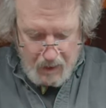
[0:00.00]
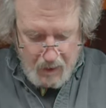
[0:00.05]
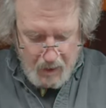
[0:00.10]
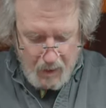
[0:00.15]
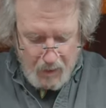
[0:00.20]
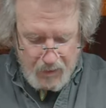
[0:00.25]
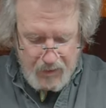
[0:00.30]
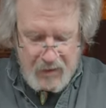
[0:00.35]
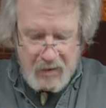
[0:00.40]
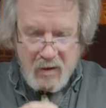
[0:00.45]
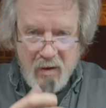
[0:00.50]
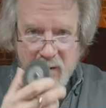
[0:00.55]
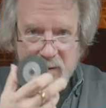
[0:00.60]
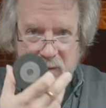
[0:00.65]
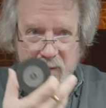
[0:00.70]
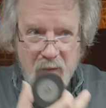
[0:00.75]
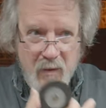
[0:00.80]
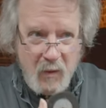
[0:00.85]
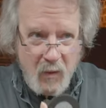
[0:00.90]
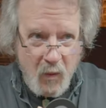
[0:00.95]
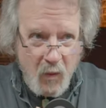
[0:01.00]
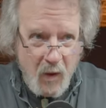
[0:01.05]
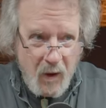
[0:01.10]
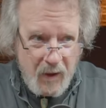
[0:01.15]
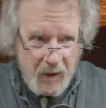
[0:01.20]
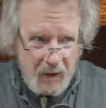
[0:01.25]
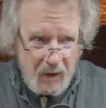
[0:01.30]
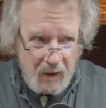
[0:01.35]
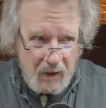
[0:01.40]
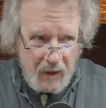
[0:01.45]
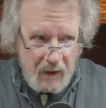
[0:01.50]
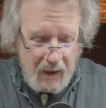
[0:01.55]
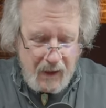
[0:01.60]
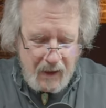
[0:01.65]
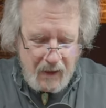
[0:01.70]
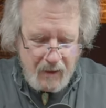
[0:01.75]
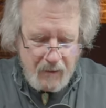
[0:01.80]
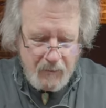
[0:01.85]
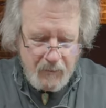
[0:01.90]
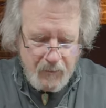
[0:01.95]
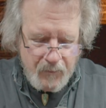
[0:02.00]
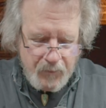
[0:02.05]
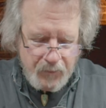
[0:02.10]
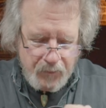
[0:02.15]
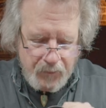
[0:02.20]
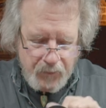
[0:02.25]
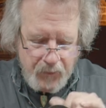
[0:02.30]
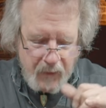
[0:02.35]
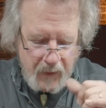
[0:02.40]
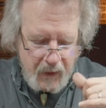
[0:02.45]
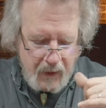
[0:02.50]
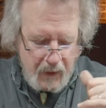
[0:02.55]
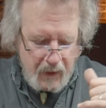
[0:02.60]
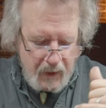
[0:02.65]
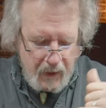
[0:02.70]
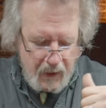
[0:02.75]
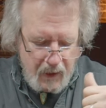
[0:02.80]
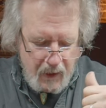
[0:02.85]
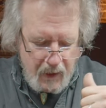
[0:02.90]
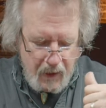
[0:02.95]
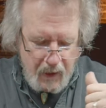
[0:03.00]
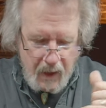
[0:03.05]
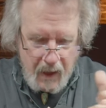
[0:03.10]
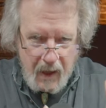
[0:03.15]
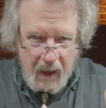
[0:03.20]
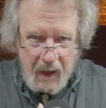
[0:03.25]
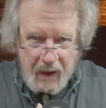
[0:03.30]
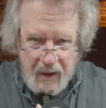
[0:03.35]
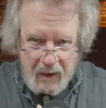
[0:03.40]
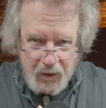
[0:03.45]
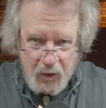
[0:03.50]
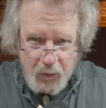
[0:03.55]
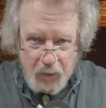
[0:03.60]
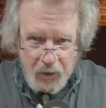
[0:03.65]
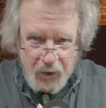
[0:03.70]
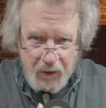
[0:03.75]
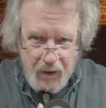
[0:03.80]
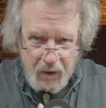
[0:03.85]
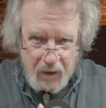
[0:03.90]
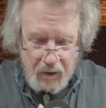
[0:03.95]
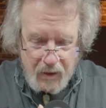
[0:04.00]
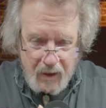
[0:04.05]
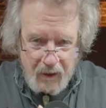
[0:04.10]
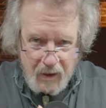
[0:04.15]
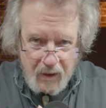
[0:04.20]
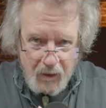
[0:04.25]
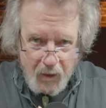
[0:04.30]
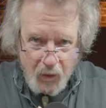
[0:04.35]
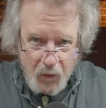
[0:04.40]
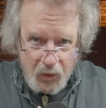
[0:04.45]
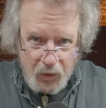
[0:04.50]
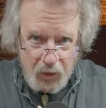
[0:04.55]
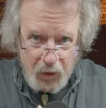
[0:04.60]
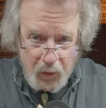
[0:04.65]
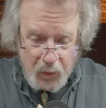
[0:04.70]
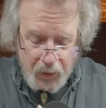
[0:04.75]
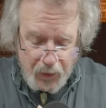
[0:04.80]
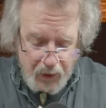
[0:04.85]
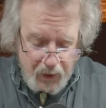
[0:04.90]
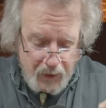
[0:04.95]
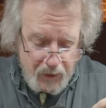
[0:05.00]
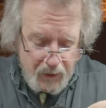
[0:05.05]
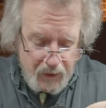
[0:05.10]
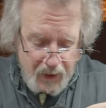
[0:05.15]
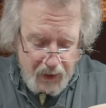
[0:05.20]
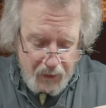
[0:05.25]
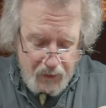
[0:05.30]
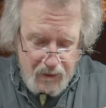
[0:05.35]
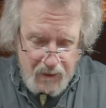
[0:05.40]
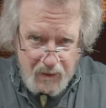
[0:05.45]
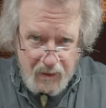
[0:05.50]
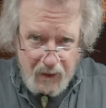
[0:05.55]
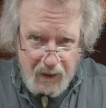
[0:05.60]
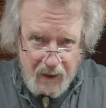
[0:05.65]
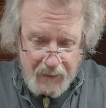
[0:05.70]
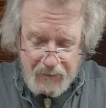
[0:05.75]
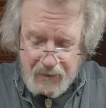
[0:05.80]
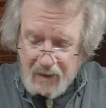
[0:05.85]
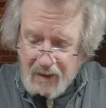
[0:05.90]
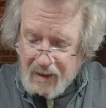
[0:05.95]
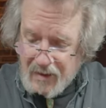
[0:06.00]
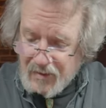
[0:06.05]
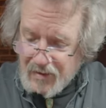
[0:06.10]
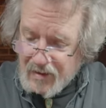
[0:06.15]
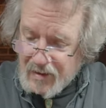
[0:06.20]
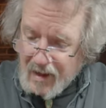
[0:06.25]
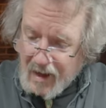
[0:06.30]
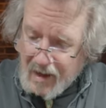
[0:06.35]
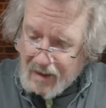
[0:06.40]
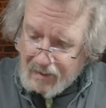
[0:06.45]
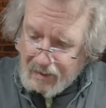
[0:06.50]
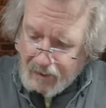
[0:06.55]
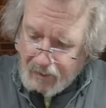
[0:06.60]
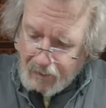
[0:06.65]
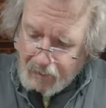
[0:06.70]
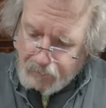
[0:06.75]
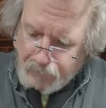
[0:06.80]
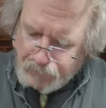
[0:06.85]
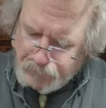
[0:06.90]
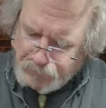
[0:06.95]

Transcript: Also, want to clean any lubricant, the old lubricant that's left inside there.